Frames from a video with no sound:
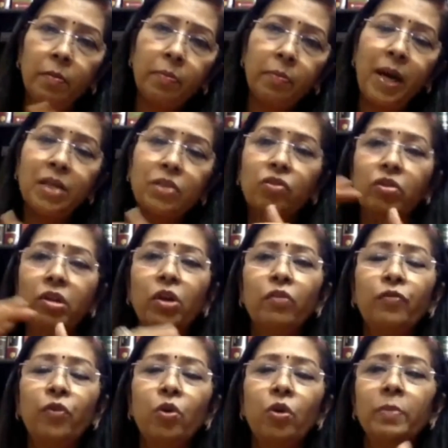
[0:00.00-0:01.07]
past 3 or
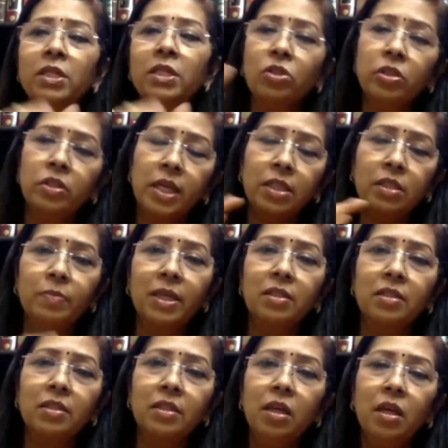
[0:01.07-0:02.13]
4 months or 6
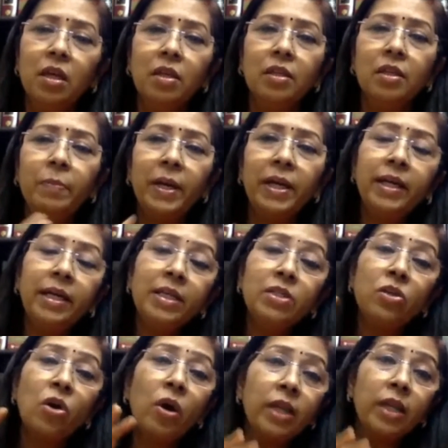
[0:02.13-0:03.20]
months, the burden is
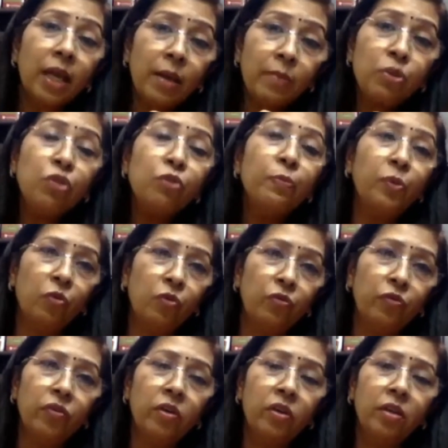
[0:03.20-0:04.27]
on him to prove
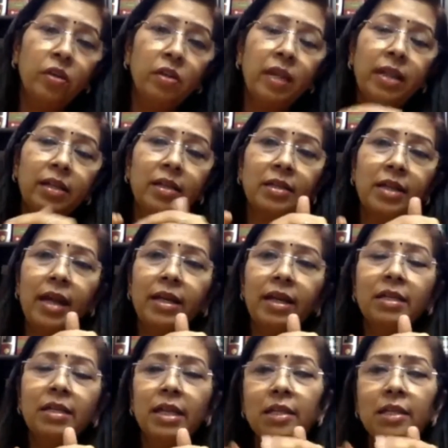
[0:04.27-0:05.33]
that the
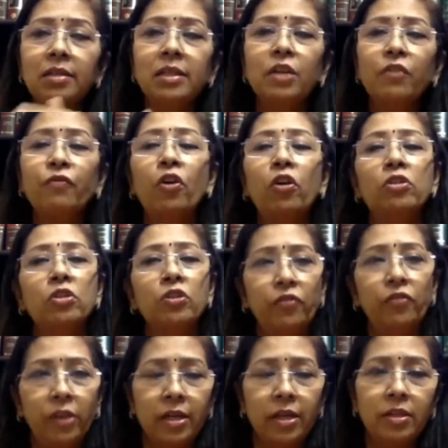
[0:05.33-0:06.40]
tenant is in default of
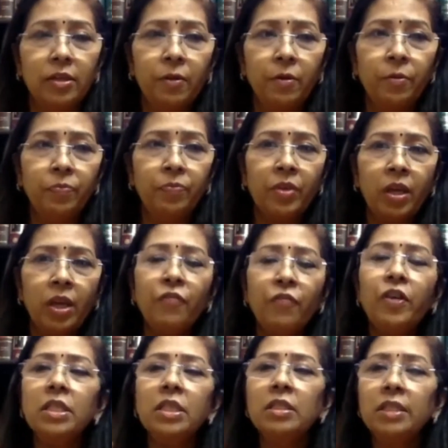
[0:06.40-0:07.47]
rent. If
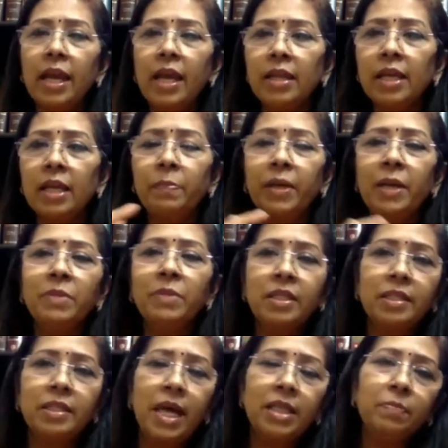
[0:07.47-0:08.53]
he is saying that
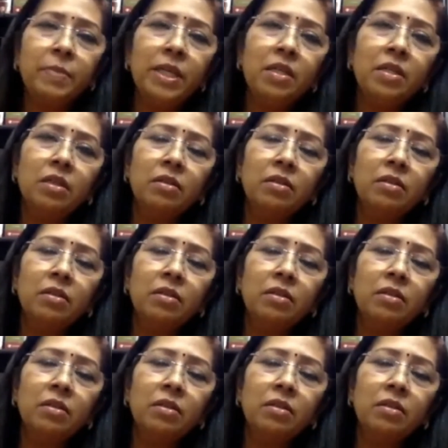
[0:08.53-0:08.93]
premises has been